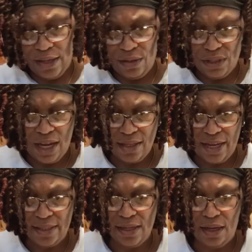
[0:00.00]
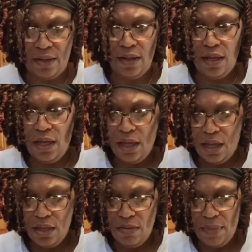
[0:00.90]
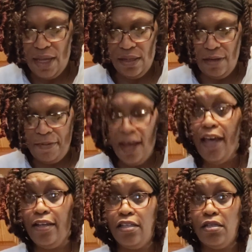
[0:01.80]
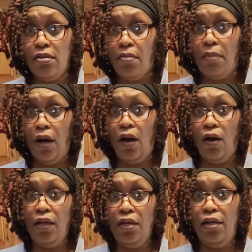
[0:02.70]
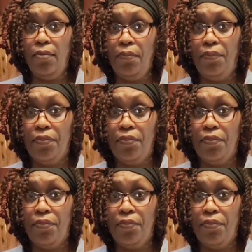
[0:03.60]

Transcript: You take that sucker and you make little patties. Ball it up.